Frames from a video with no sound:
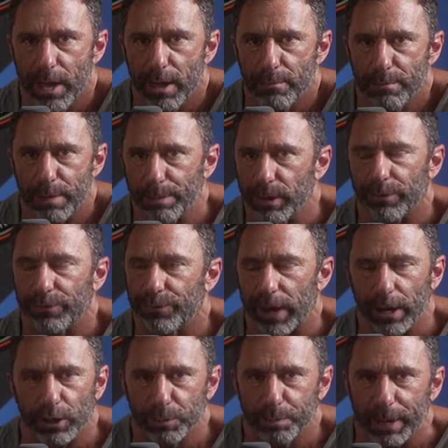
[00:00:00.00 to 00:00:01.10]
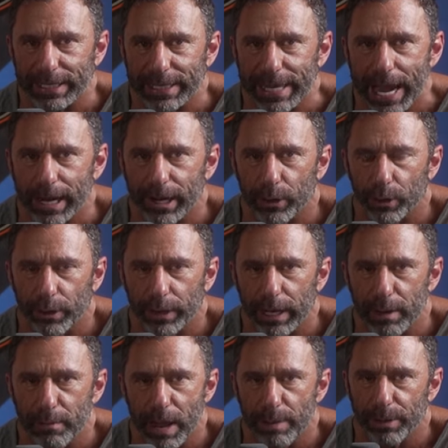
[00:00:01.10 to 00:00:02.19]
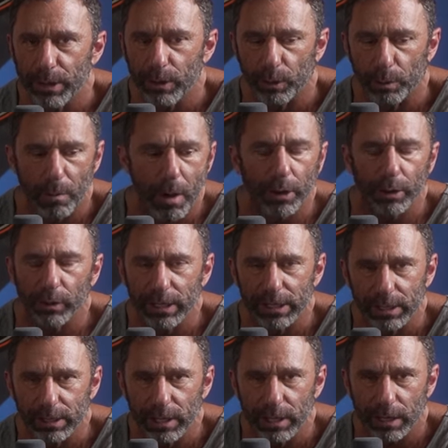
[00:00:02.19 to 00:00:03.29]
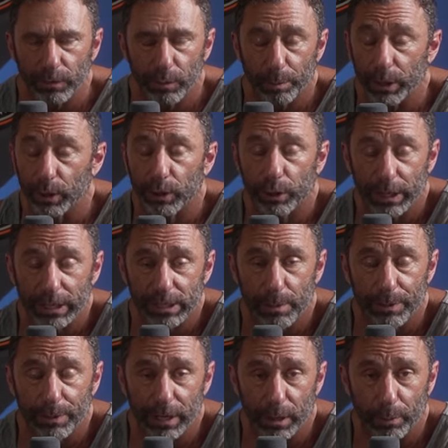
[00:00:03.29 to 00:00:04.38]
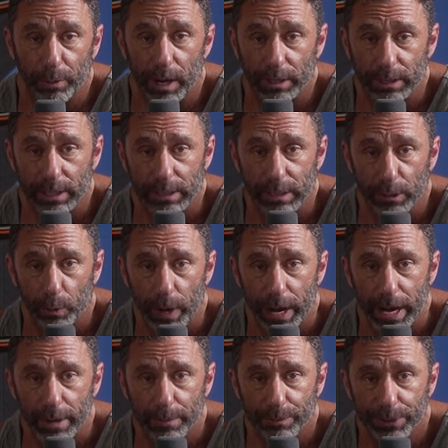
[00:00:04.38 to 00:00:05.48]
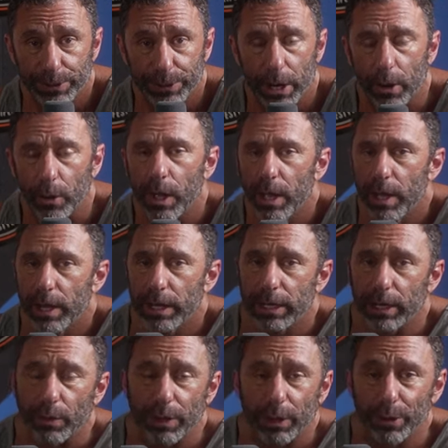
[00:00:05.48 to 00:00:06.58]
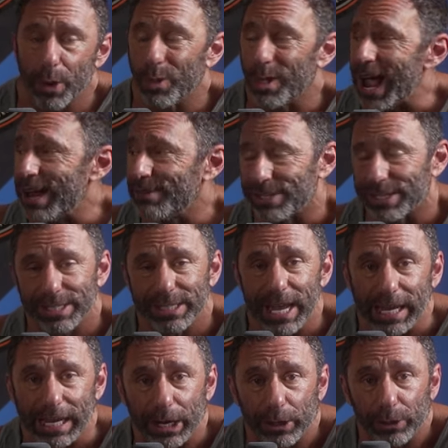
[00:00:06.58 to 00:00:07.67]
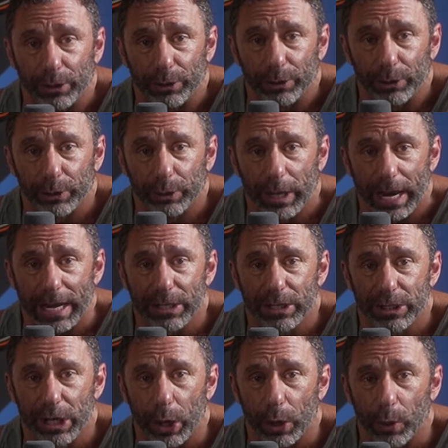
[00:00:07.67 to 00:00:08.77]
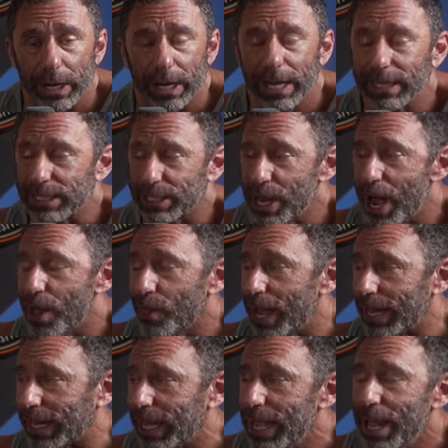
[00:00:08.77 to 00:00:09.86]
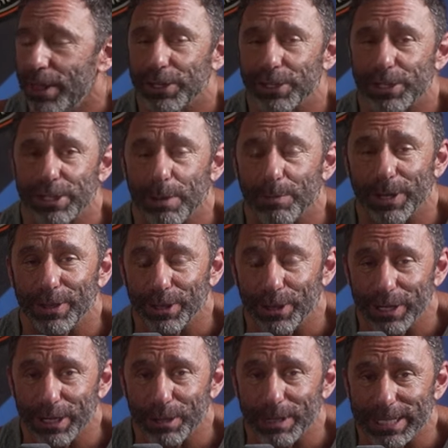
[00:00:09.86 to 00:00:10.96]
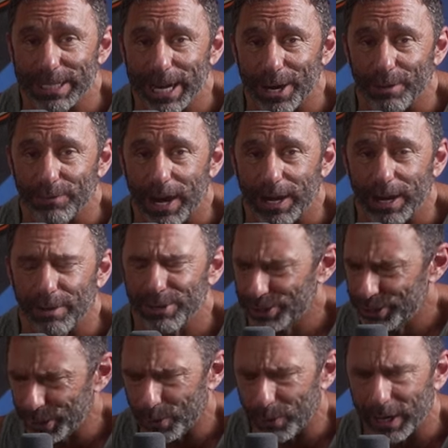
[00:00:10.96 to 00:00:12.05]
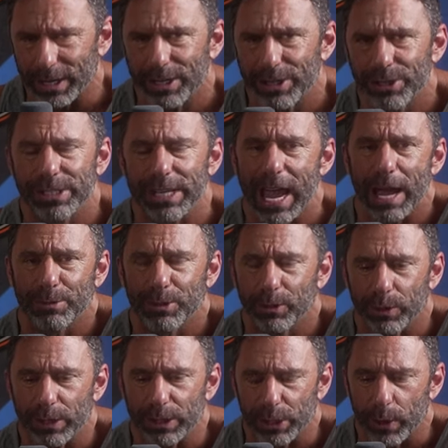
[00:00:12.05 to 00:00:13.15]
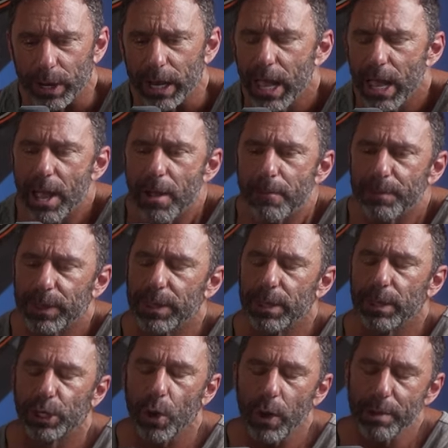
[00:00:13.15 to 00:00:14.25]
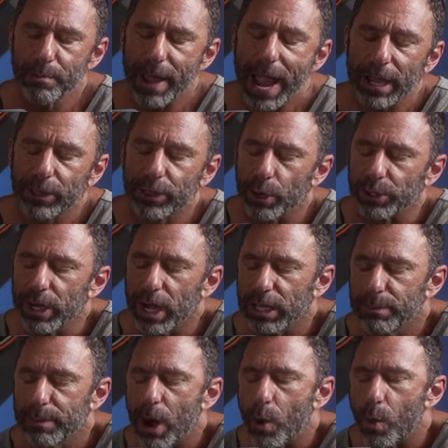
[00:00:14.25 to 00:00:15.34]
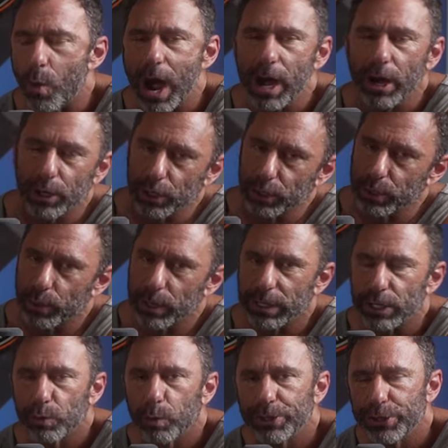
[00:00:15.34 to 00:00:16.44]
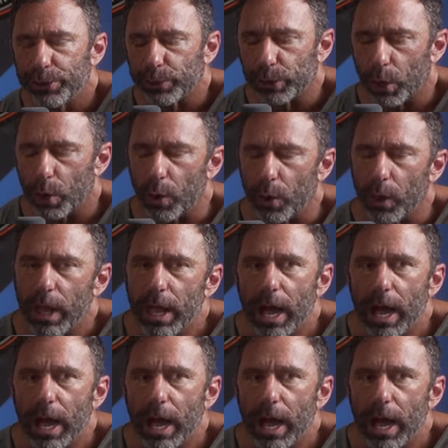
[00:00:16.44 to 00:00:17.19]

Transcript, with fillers: Maybe you fail spectacularly. Maybe you're moderately successful, but you're learning something in the process either way. So you know there are no lives at stake here, right? So it's not like this is something that you need to be terrified of. Just do it. Just absolutely do it. Going back though, talking about why are you doing this? What's your goal?